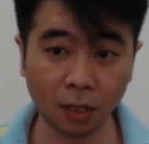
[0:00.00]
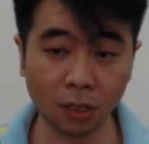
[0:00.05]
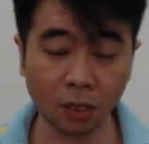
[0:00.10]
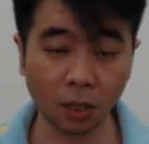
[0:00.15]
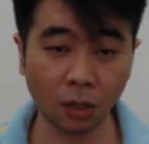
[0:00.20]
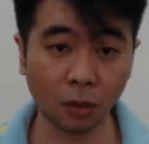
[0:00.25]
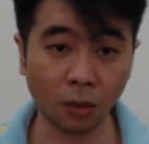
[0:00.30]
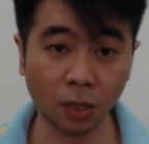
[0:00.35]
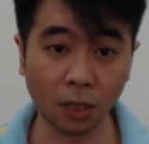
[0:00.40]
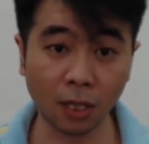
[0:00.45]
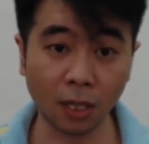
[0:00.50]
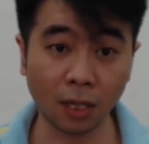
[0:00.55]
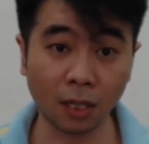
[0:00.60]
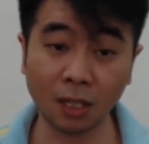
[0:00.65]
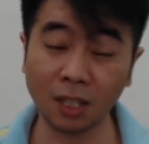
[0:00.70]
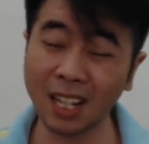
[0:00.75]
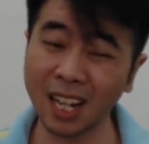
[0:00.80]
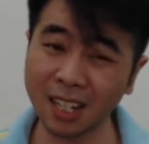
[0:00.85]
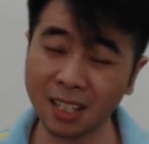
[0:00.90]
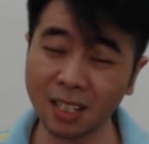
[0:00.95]
So you,
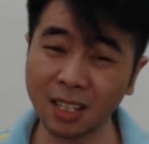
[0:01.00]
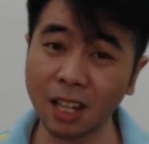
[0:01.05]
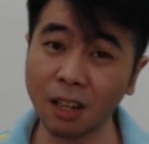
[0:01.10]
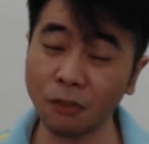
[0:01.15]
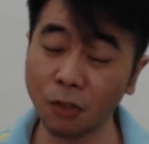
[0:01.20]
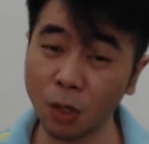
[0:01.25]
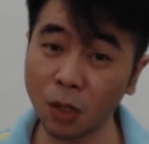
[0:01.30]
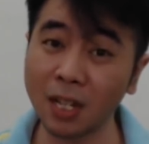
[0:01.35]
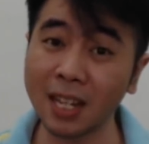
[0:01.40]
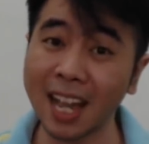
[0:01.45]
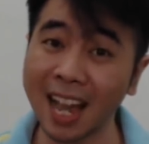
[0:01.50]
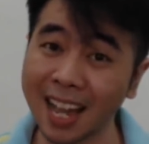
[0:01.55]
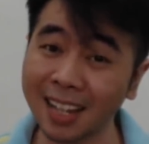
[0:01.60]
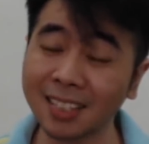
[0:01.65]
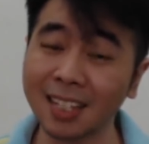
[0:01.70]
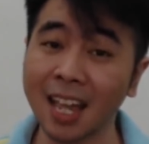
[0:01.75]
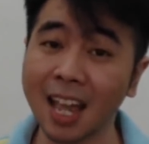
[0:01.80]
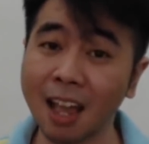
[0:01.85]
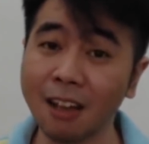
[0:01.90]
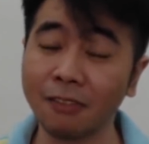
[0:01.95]
you guys, if you
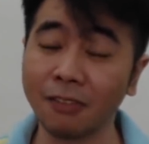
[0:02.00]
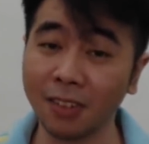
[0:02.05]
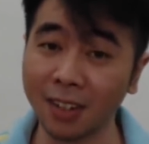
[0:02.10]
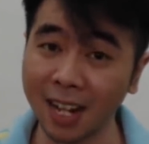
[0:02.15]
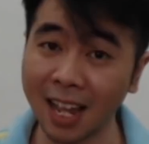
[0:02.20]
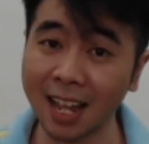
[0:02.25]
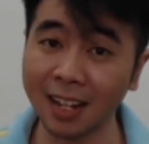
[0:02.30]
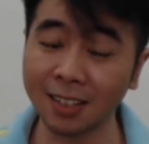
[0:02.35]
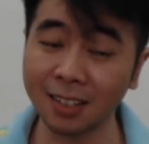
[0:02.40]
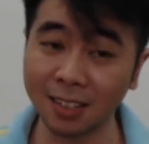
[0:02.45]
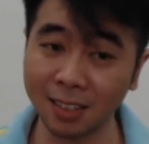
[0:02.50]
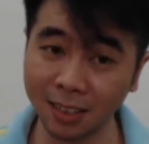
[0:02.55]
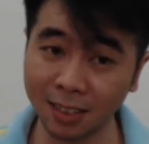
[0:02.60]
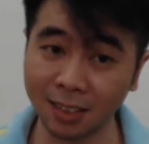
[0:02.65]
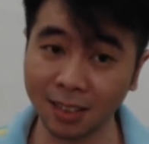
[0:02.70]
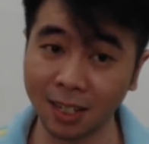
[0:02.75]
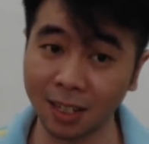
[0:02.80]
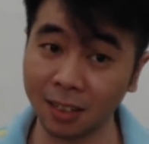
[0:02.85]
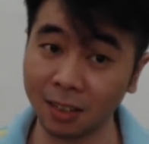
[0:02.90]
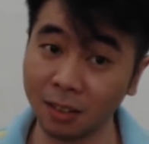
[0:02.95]
guys have not
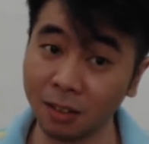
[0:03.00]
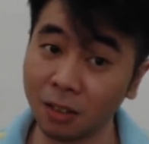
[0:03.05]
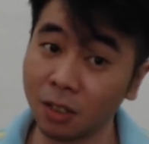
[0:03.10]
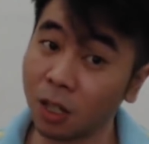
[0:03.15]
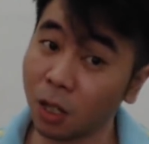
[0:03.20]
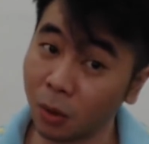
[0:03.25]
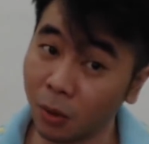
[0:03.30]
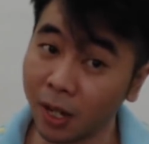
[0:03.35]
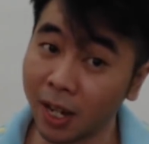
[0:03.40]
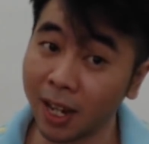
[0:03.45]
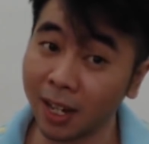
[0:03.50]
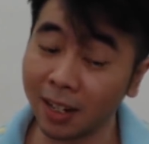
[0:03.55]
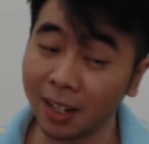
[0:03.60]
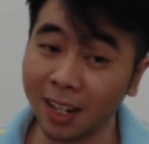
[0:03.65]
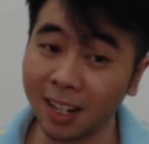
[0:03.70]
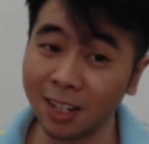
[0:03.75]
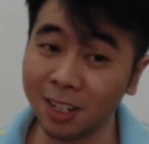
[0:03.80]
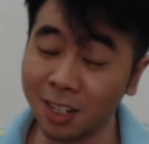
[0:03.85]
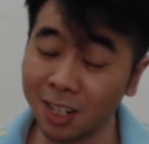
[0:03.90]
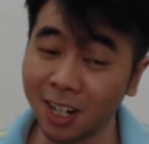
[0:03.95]
seen it, you go ahead
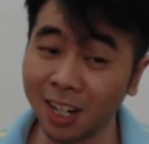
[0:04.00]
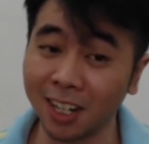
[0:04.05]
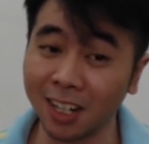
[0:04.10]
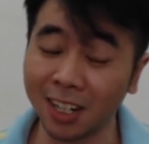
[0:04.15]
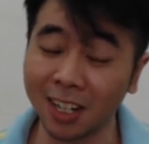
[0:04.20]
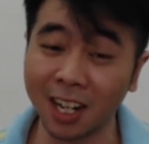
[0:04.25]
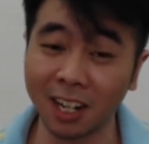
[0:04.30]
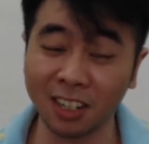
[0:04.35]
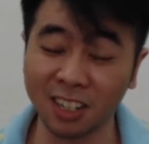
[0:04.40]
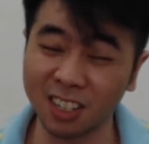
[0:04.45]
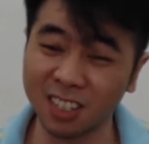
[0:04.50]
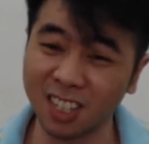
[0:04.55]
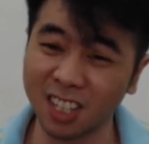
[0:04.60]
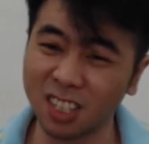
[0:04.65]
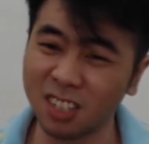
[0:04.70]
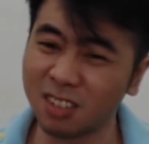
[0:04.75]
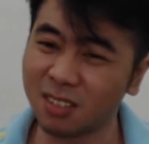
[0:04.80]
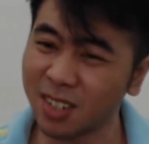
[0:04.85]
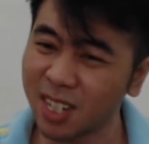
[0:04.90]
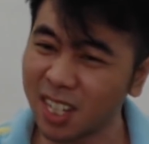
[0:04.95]
and check it out, because
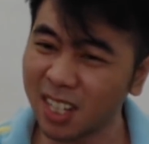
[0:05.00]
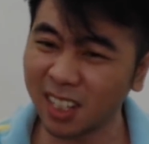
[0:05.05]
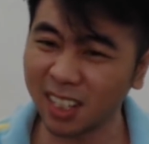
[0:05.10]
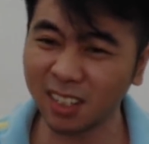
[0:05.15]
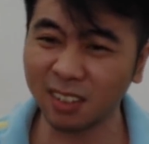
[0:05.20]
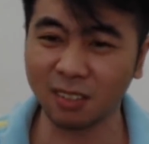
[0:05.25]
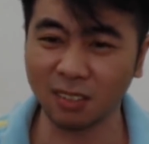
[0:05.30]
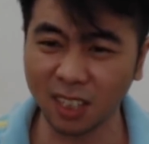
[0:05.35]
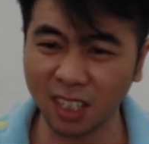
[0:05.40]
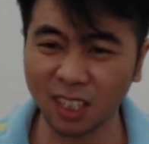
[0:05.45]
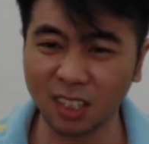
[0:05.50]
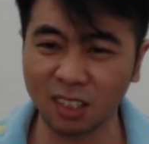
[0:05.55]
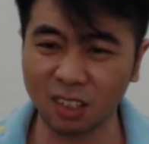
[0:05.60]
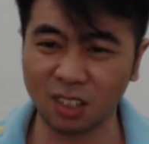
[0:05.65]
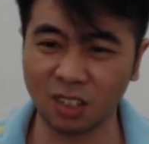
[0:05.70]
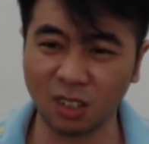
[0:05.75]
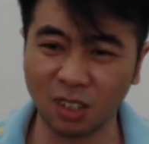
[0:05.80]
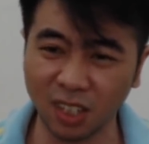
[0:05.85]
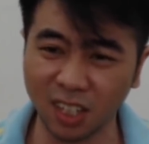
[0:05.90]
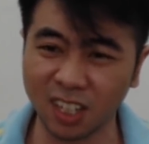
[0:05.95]
it's really, really
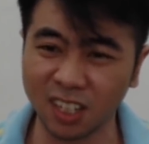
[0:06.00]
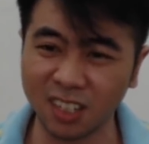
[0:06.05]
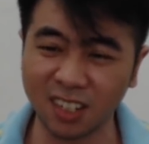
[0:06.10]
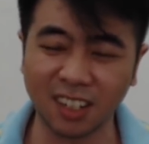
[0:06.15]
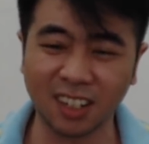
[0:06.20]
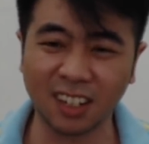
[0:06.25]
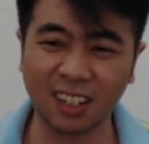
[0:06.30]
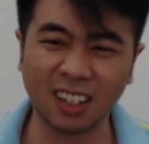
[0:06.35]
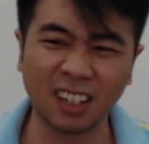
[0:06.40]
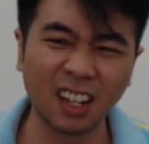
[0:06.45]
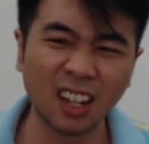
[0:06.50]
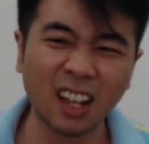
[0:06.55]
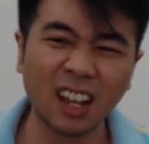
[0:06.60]
trollish, and